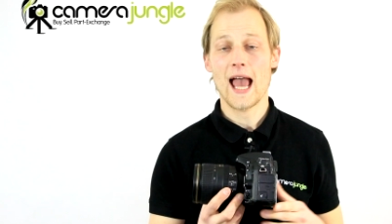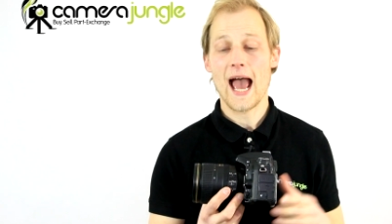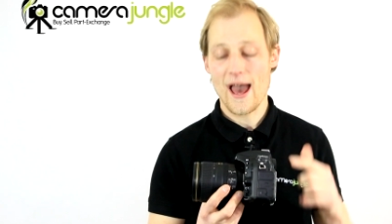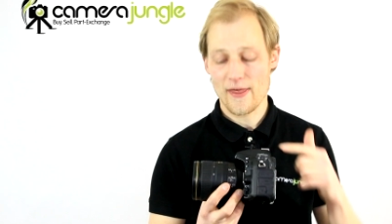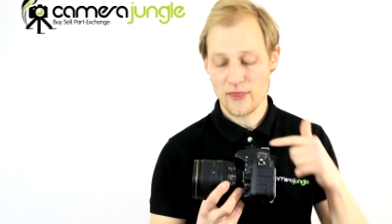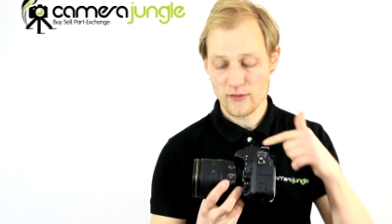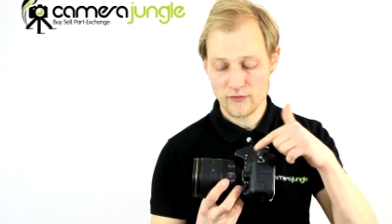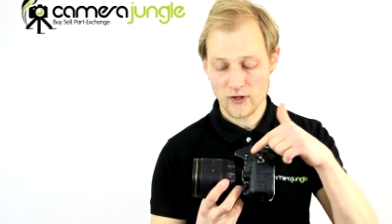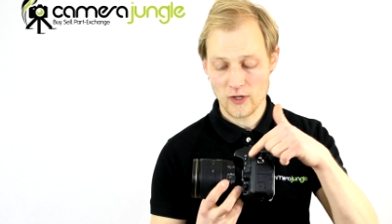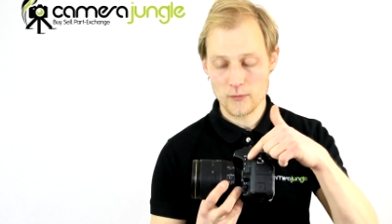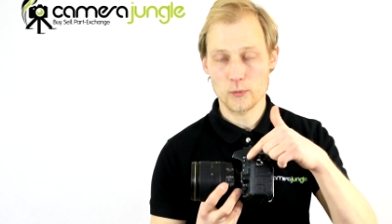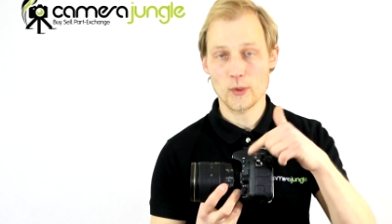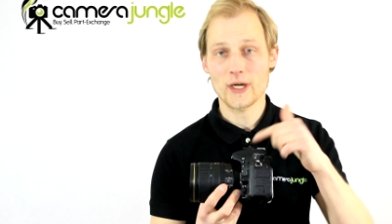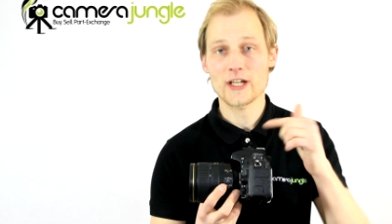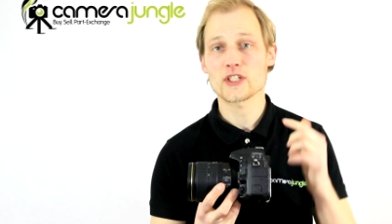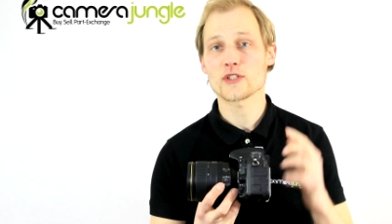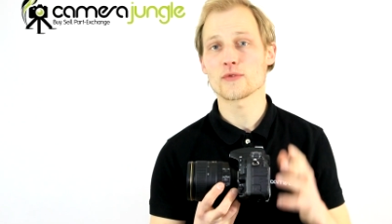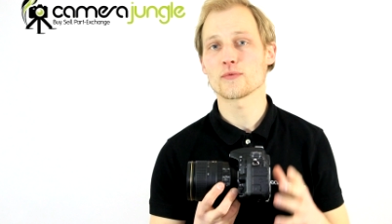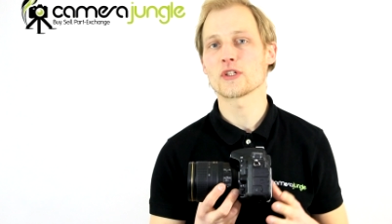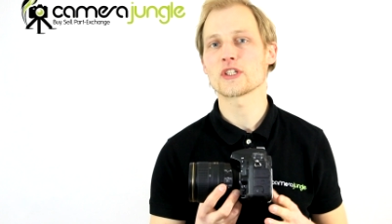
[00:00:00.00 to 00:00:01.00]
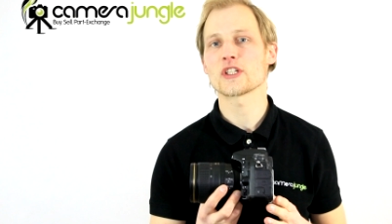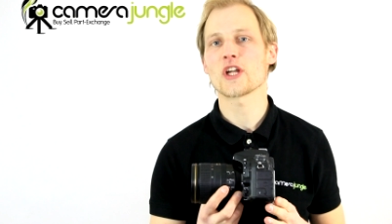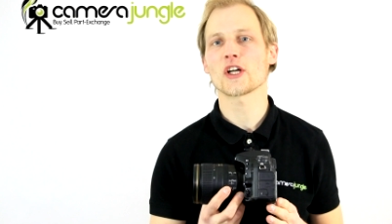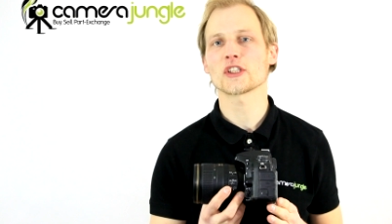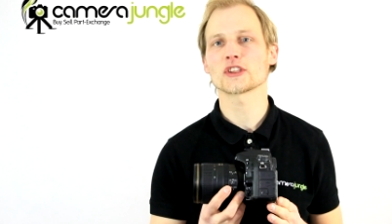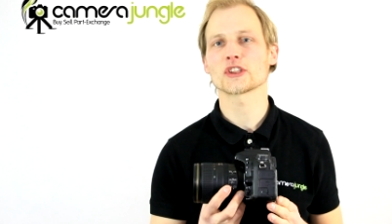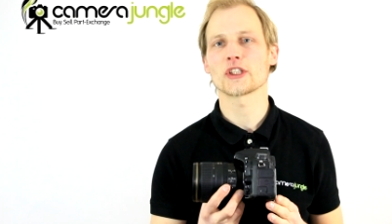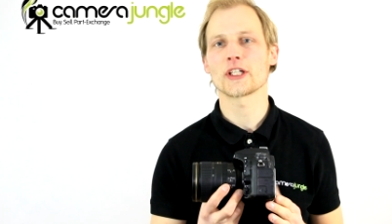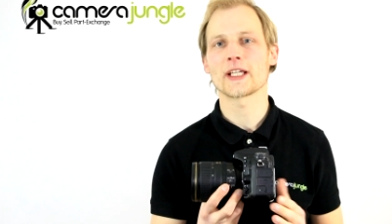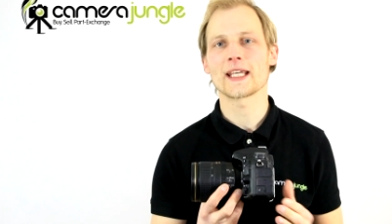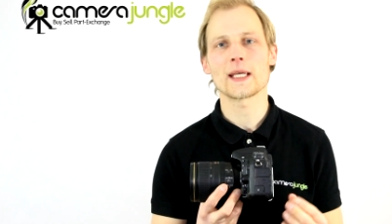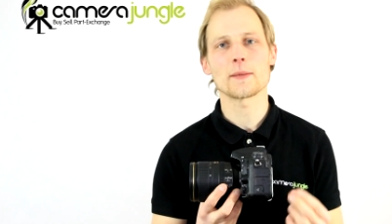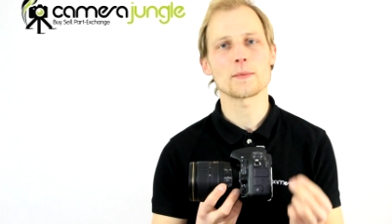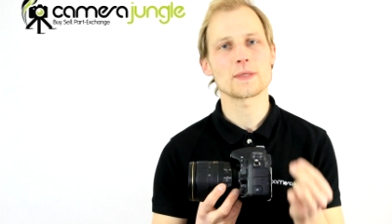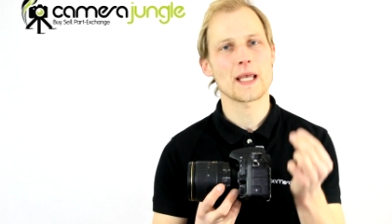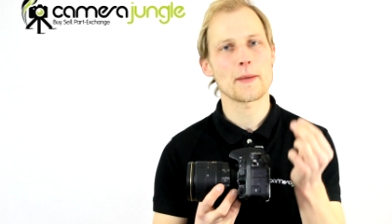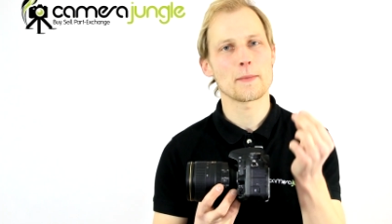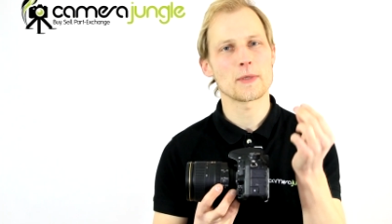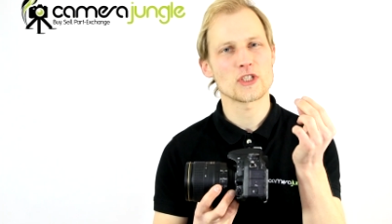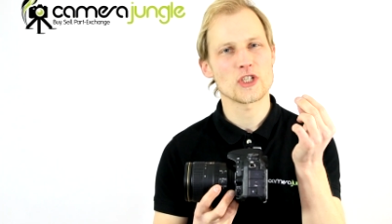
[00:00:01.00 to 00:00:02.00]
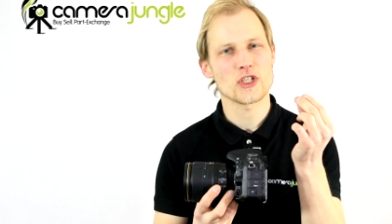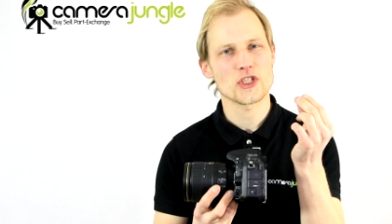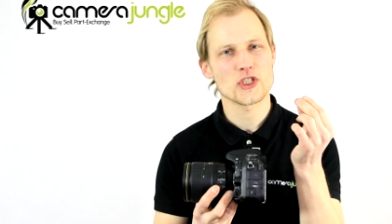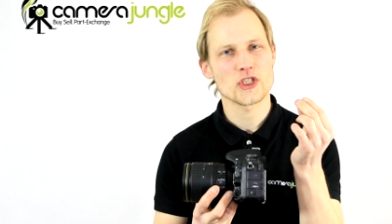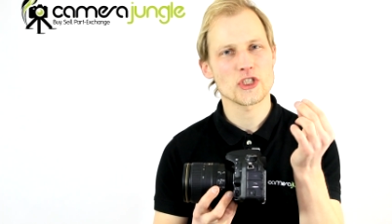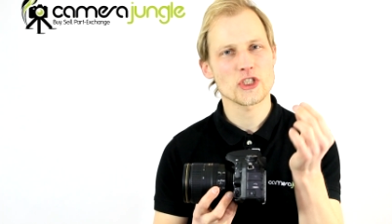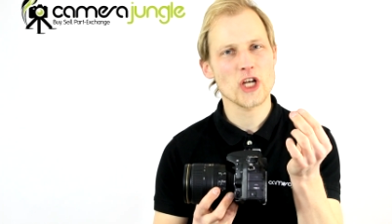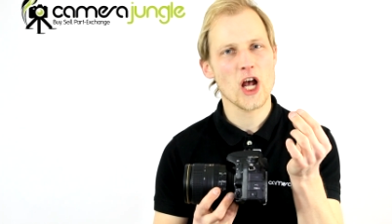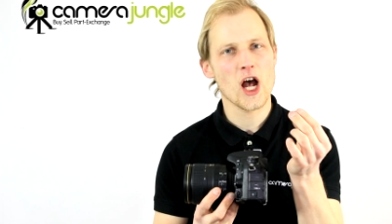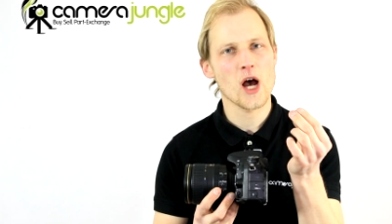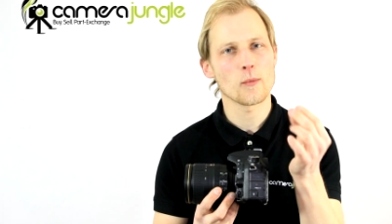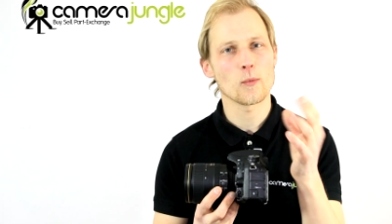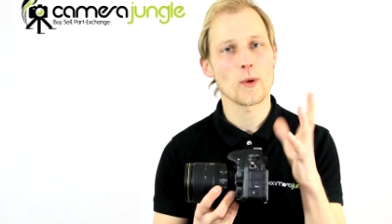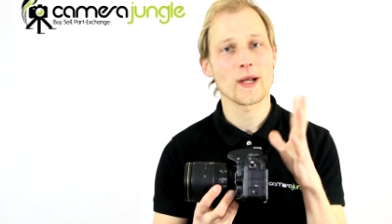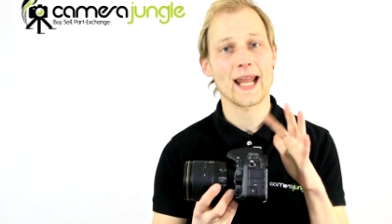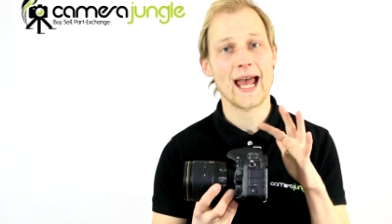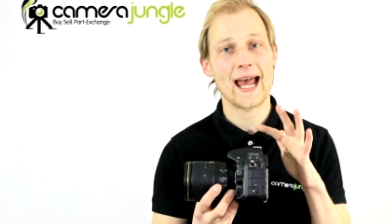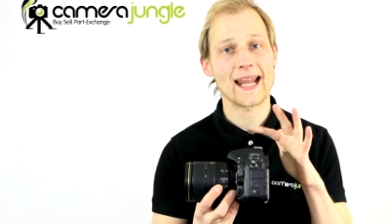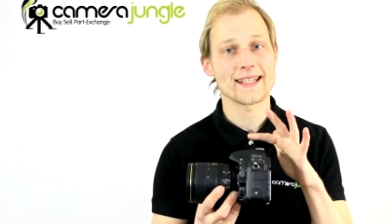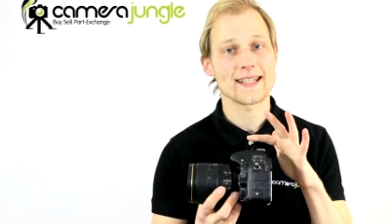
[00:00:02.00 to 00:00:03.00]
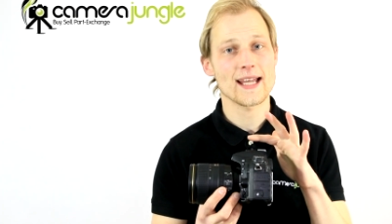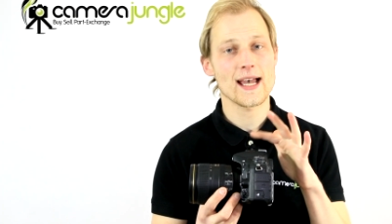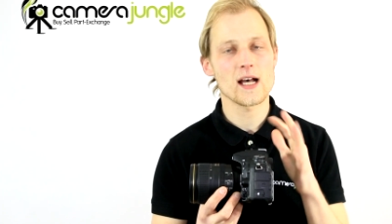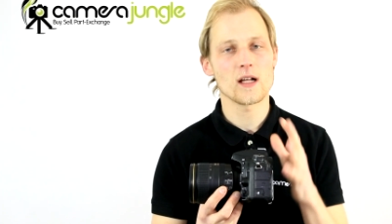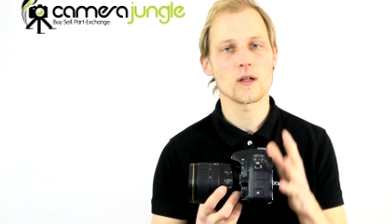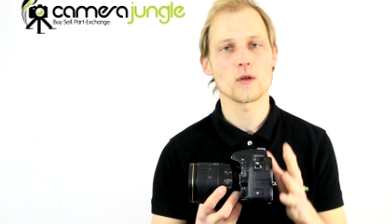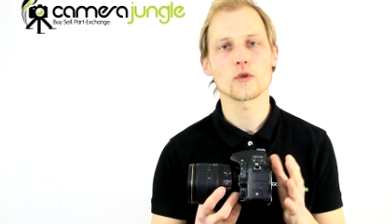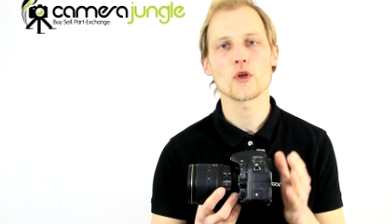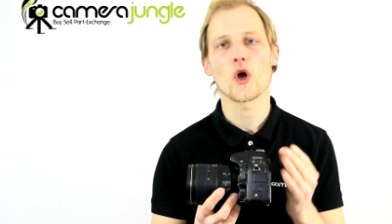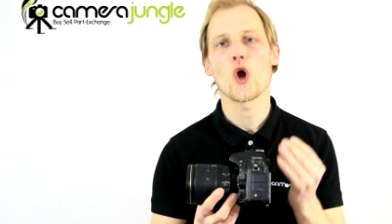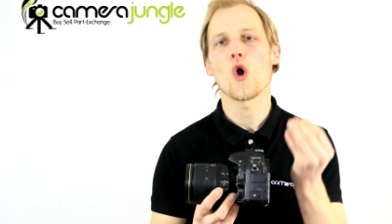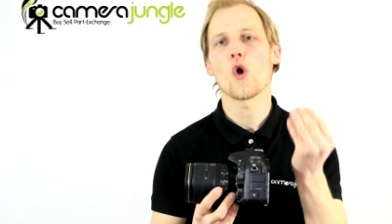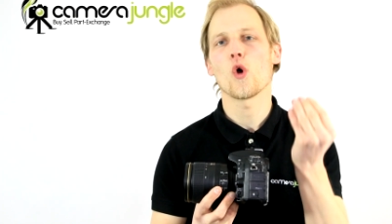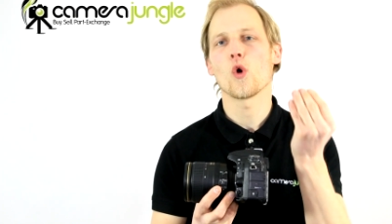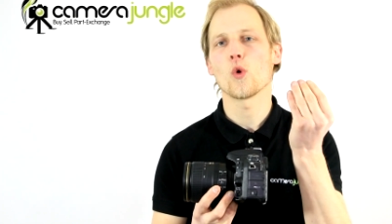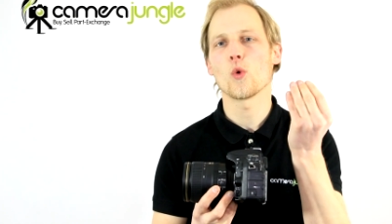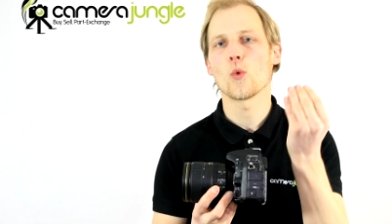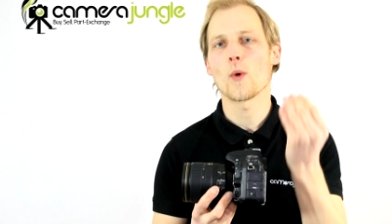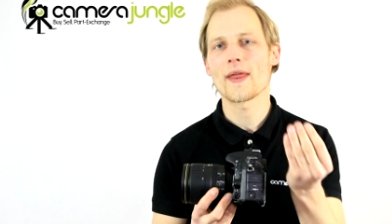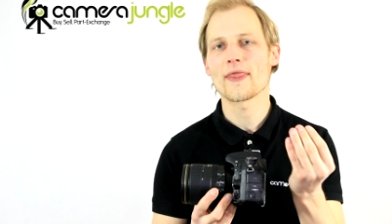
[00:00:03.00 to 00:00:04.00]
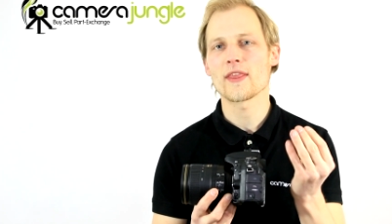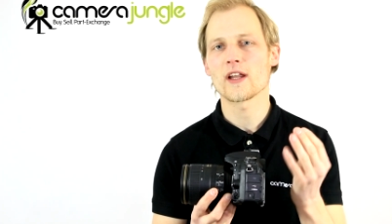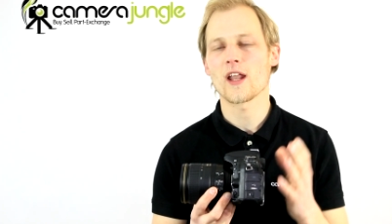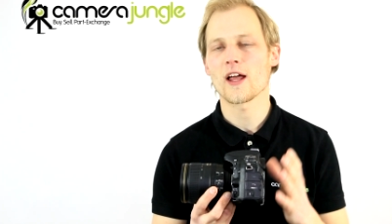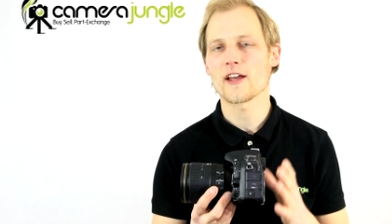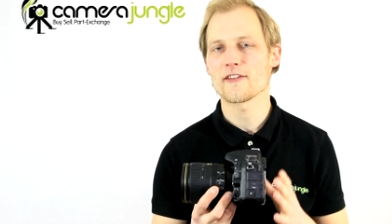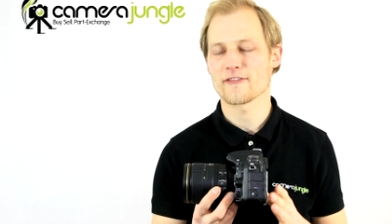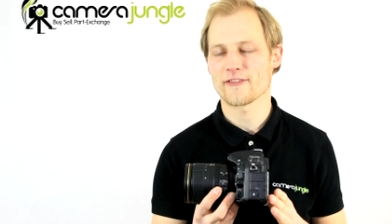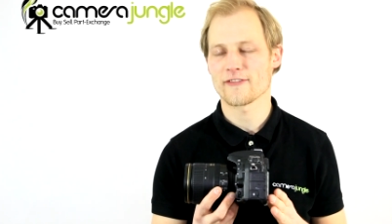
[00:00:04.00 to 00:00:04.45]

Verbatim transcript: and the vibration reduction keeps images sharp when handheld or when the light